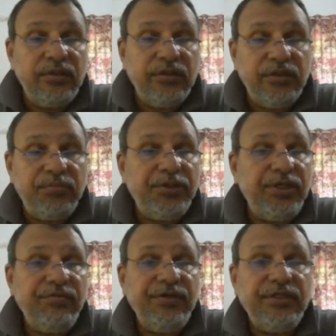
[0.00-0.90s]
In the
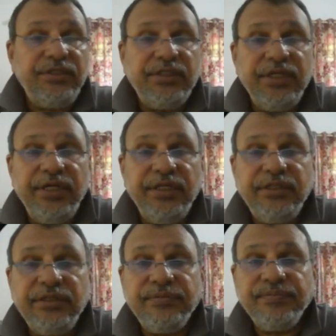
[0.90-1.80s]
previous
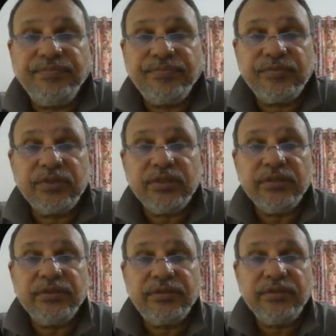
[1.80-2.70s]
case,
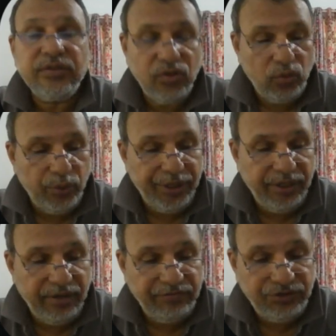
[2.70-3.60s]

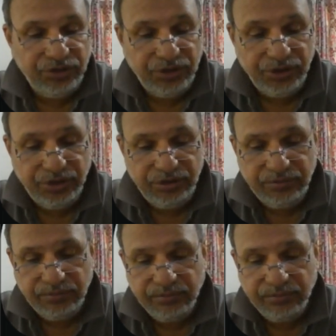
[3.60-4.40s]
we have seen